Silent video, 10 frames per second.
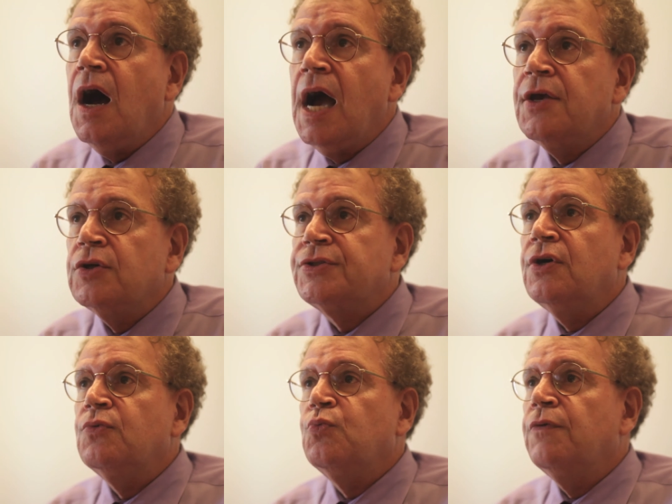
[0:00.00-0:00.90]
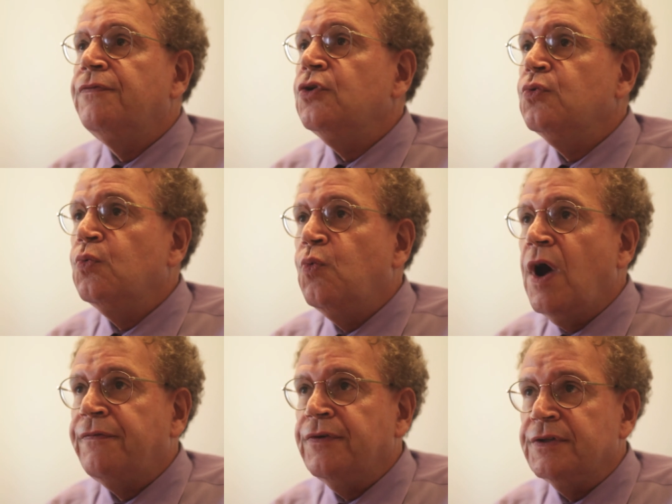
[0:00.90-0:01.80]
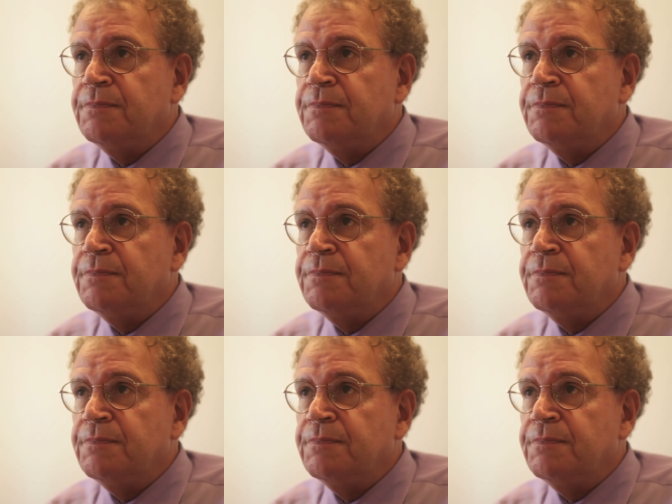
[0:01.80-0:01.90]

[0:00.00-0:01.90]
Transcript: I also review reference